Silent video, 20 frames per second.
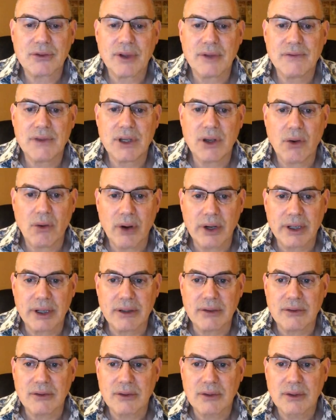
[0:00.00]
of the
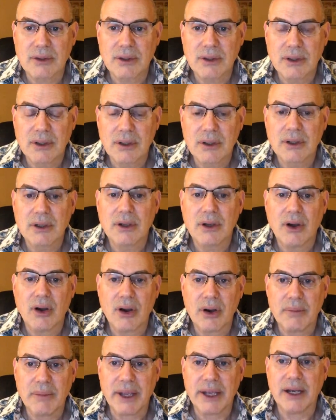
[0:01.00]
organs
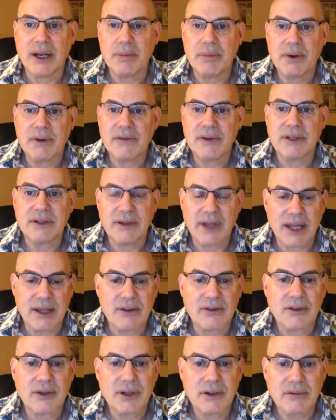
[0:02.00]
are made up of a
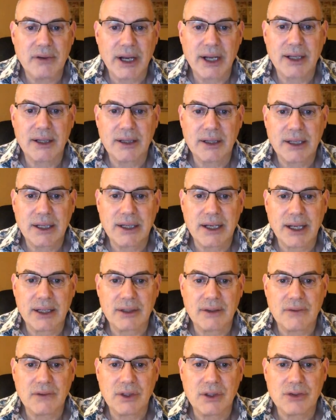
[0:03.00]
dense, irregular
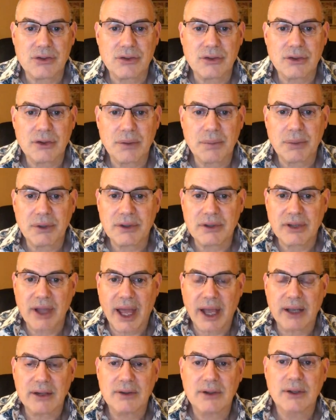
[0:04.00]
connective tissue to
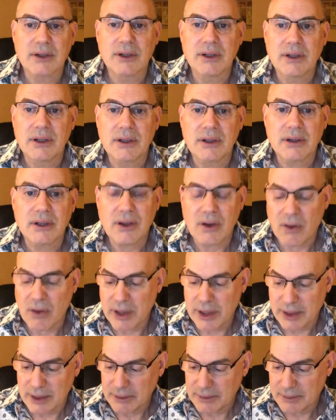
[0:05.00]
protect the organ.